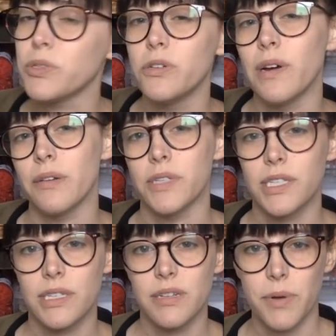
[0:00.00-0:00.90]
blue one
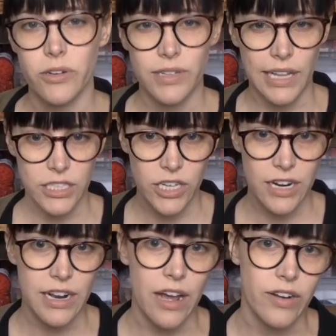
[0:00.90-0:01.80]
was
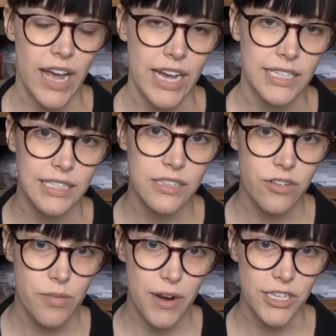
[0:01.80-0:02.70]
started out as these
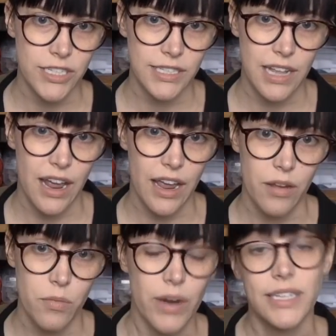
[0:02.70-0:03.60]
are the projects that
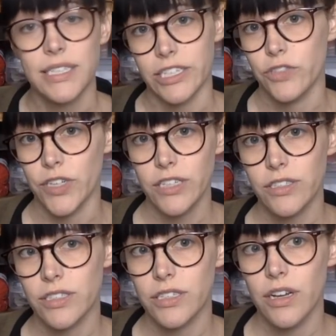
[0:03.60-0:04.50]
I want to stitch
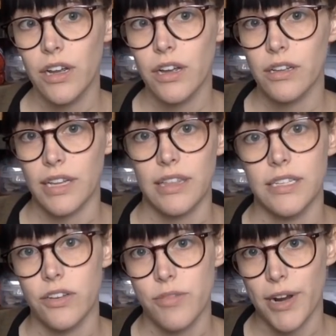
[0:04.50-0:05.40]
first. Like
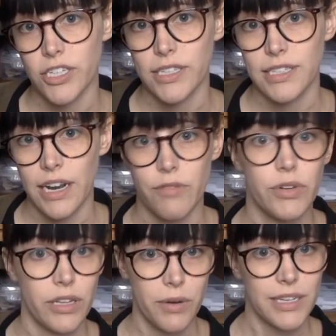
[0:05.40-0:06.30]
these are the projects that I
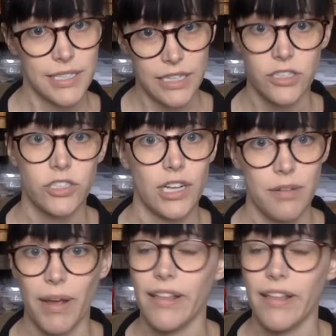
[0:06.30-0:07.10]
really want to stitch in my